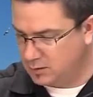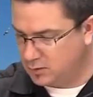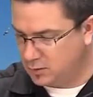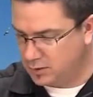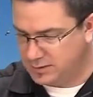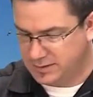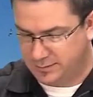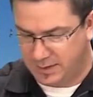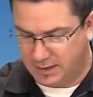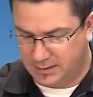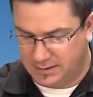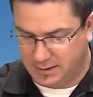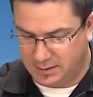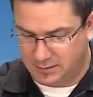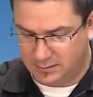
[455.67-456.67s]
cork
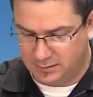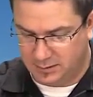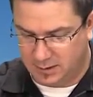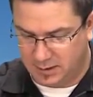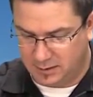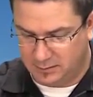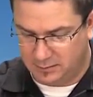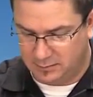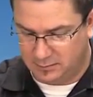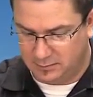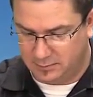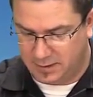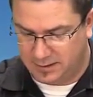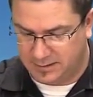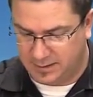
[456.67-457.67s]
cement to get
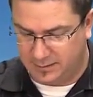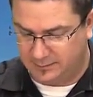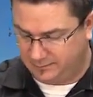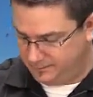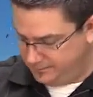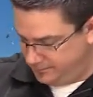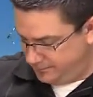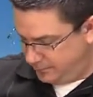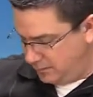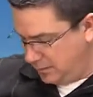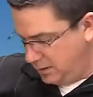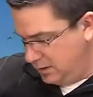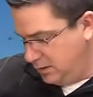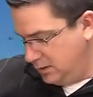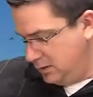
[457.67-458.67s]
messed up.
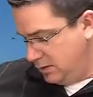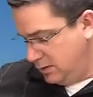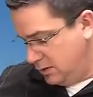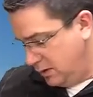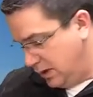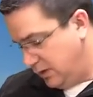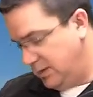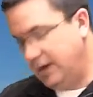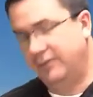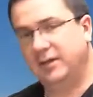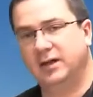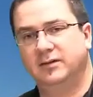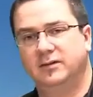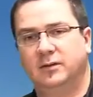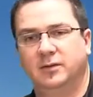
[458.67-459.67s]
I don't have
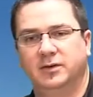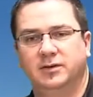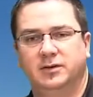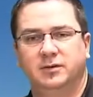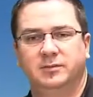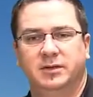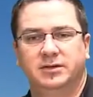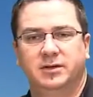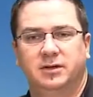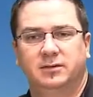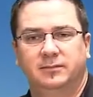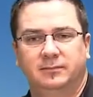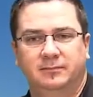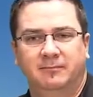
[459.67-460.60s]
that, so I'm going to use my shirt.